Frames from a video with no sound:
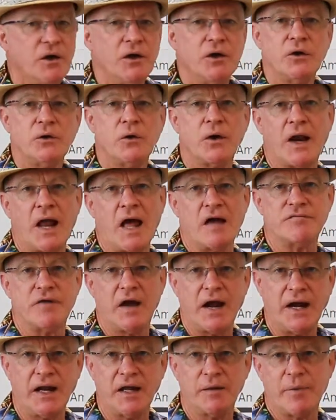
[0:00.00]
you can have
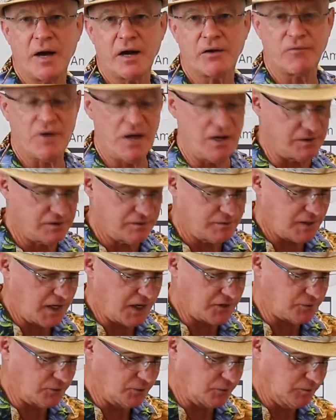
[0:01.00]
any background at
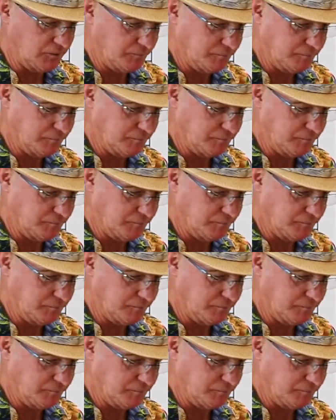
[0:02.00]
all.